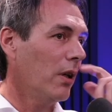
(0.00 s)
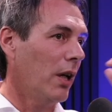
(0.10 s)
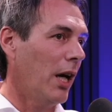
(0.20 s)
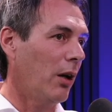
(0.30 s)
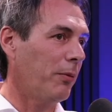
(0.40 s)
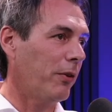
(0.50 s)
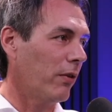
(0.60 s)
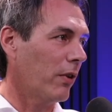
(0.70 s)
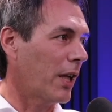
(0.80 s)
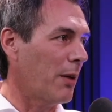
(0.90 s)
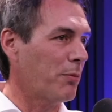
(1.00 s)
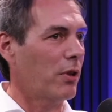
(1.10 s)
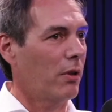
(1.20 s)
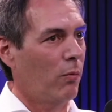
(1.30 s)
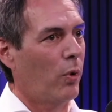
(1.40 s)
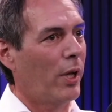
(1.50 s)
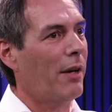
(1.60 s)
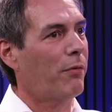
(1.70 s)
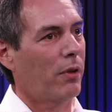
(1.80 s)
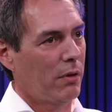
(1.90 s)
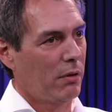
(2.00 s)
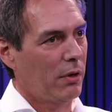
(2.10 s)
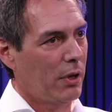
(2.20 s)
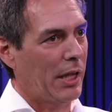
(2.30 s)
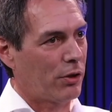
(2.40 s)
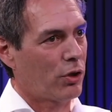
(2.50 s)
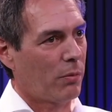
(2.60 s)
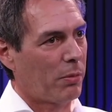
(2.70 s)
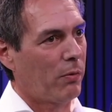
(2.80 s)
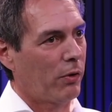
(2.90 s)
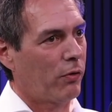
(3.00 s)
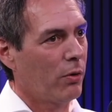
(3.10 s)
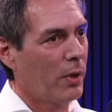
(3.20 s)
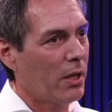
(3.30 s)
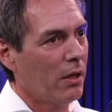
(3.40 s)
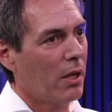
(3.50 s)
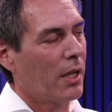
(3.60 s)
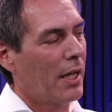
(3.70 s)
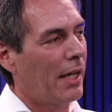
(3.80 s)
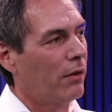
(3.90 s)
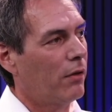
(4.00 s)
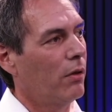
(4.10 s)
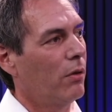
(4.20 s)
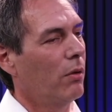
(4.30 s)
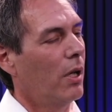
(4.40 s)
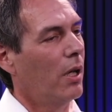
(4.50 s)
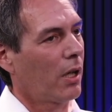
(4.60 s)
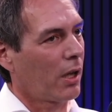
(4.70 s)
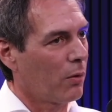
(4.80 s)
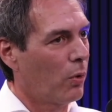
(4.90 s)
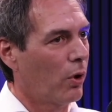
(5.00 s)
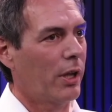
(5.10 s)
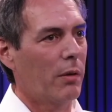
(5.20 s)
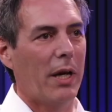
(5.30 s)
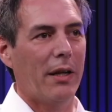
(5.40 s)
helped capture whatever that shopper was doing and to reward them.